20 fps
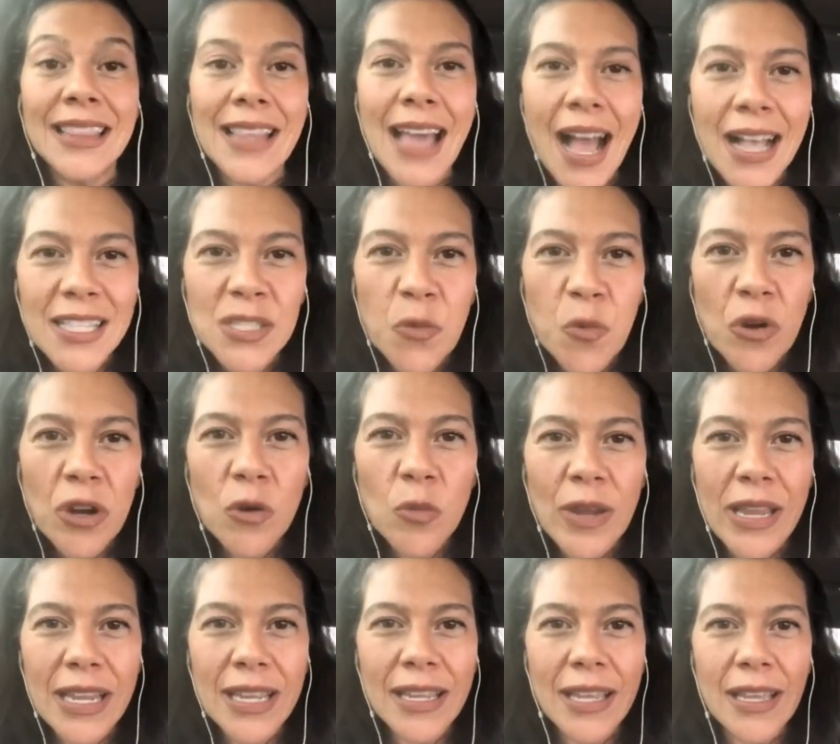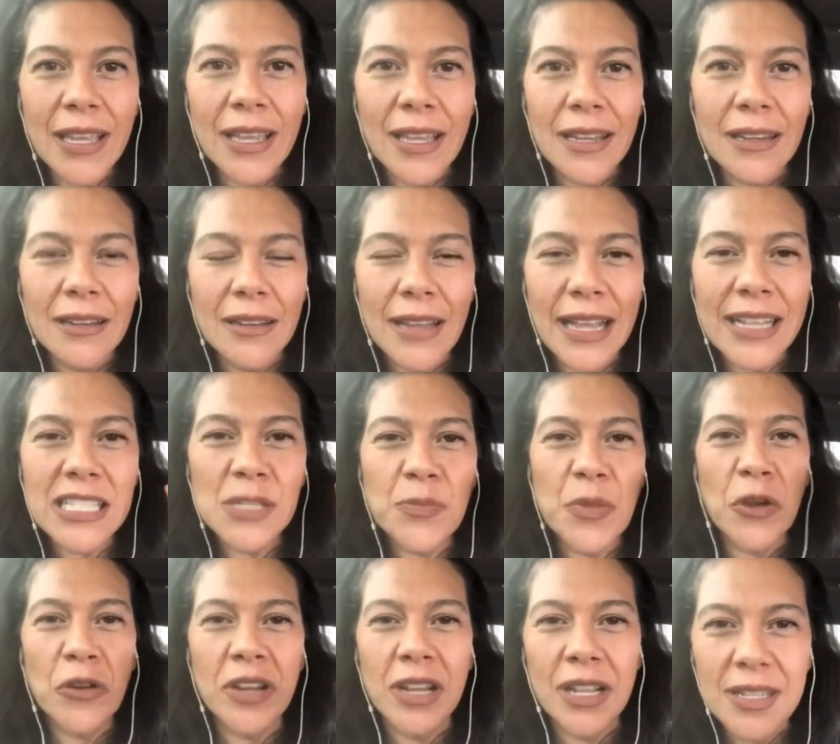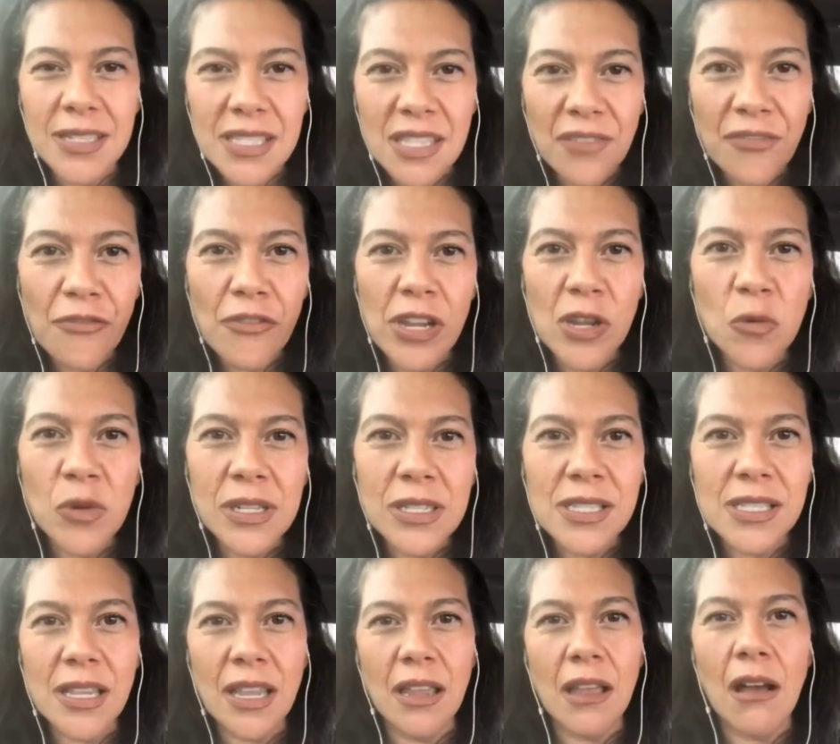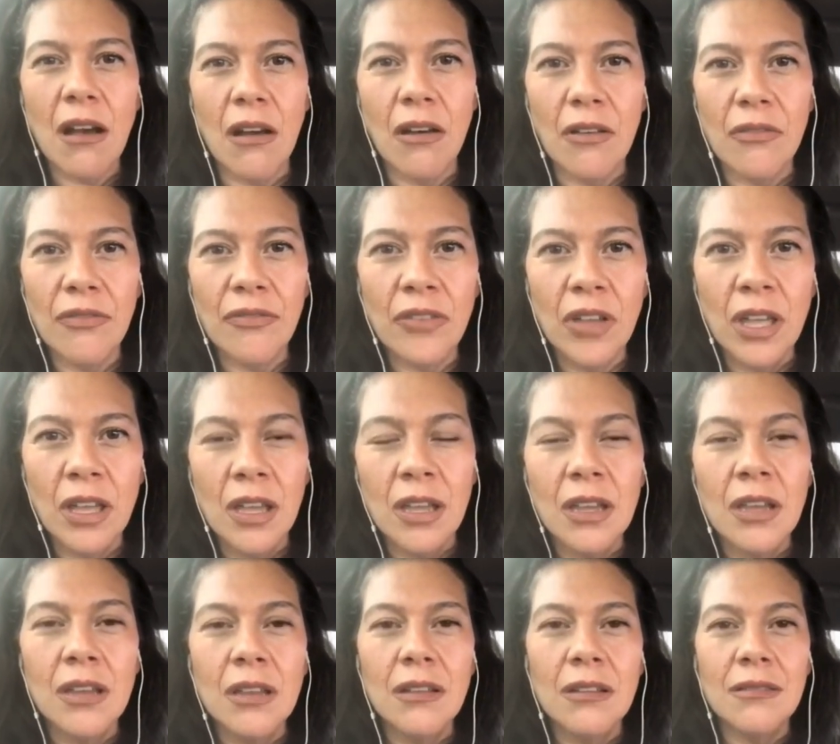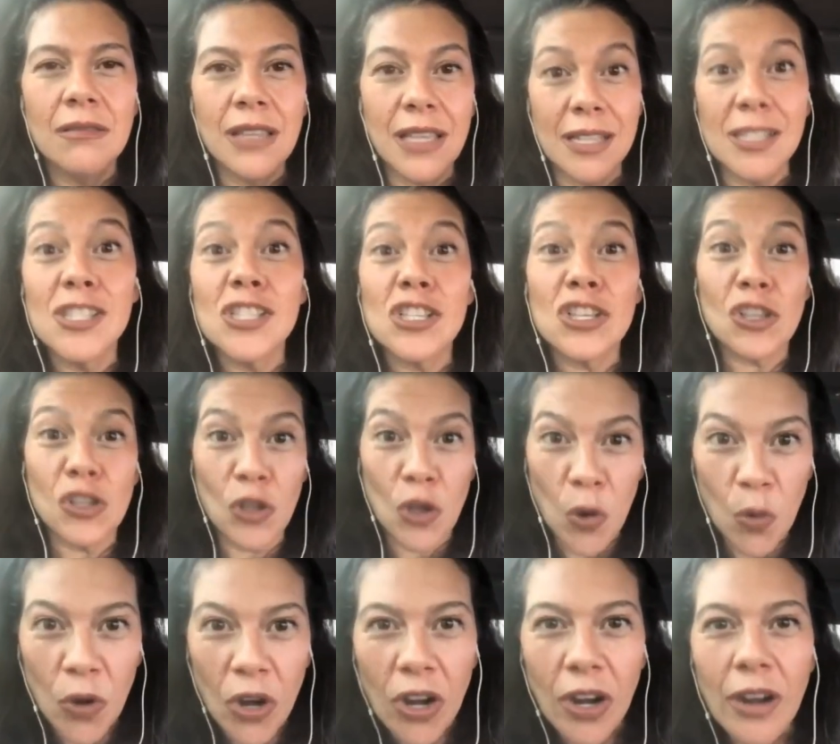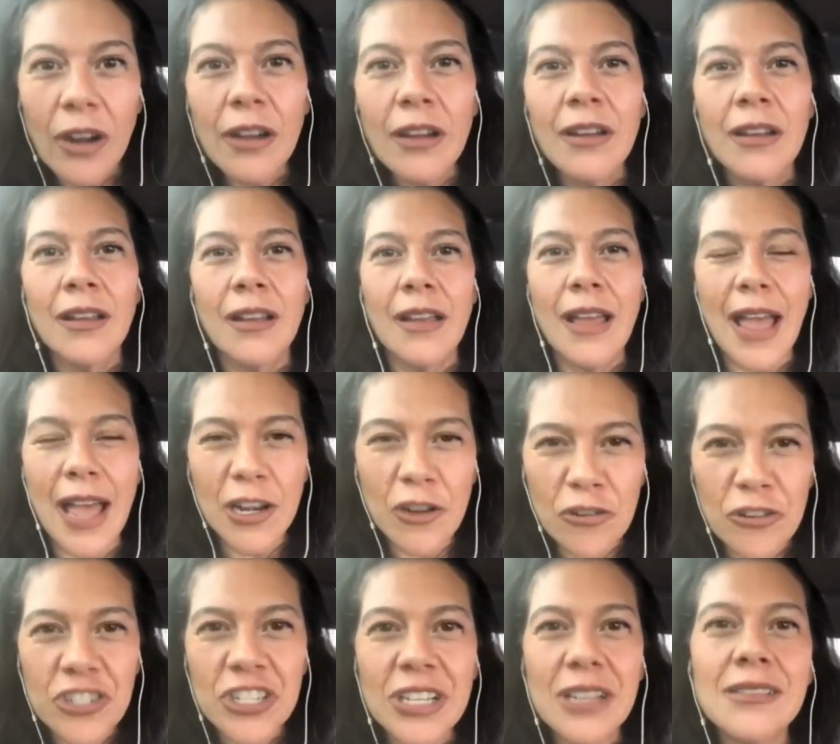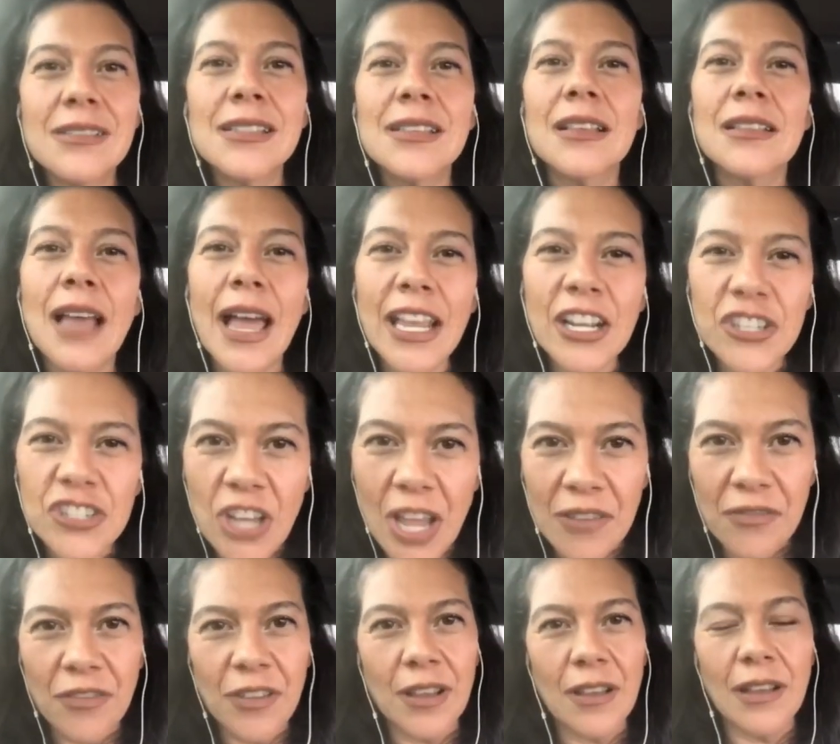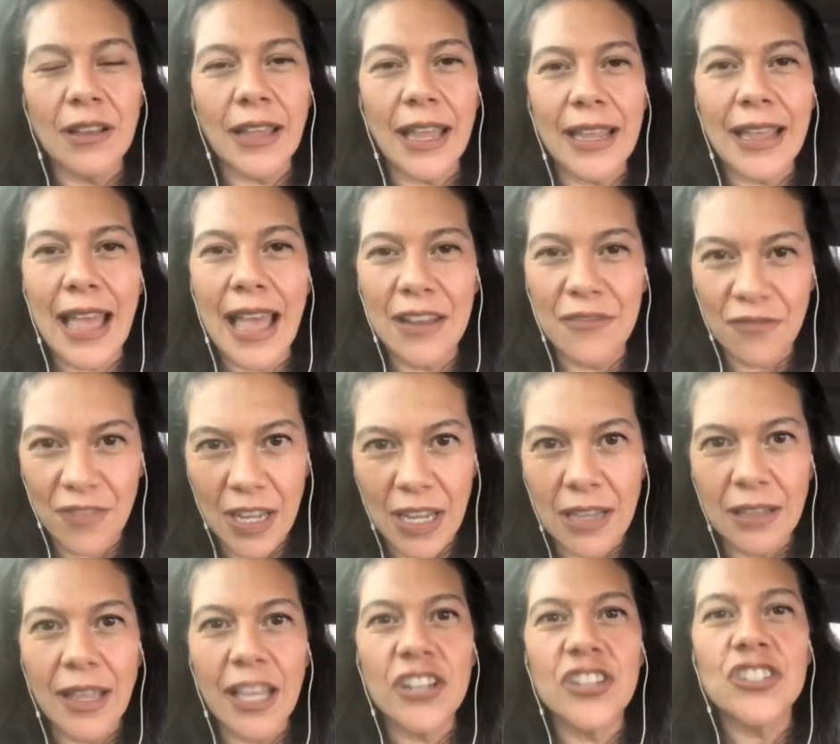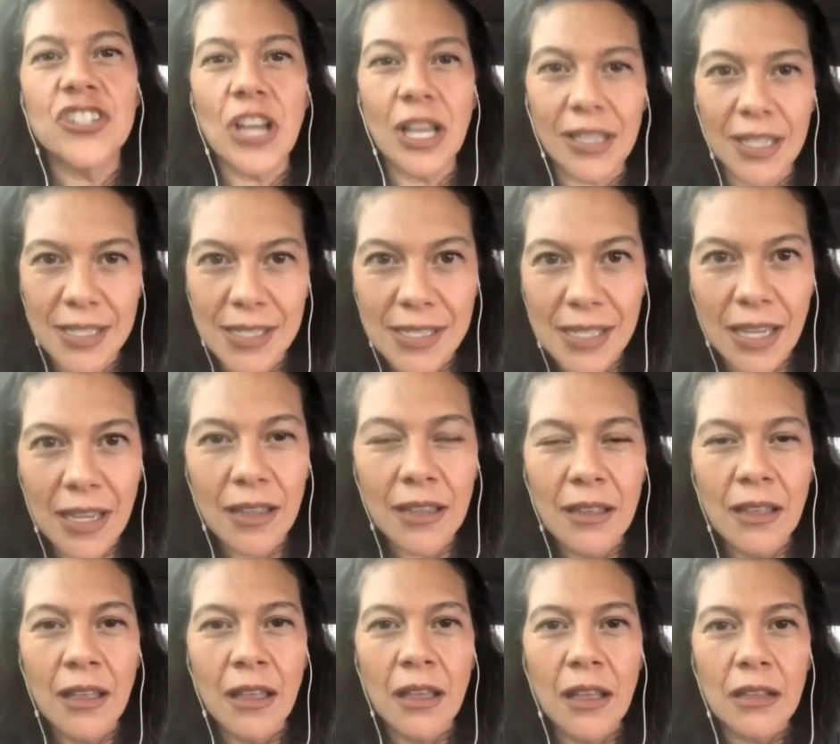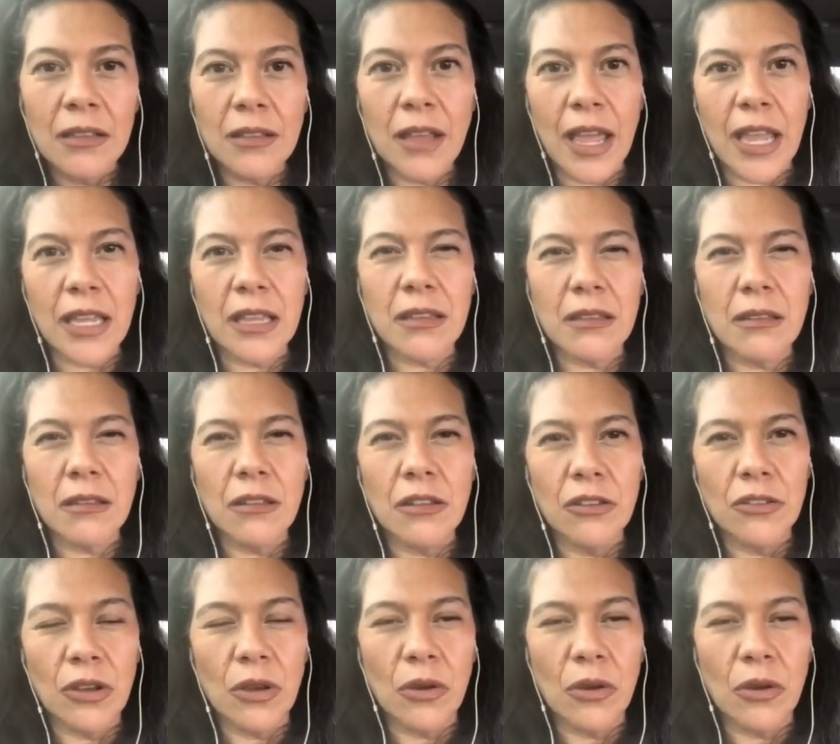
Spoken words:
Then that's where we can experience the frequency of these slower energies, like envy, like jealousy, like,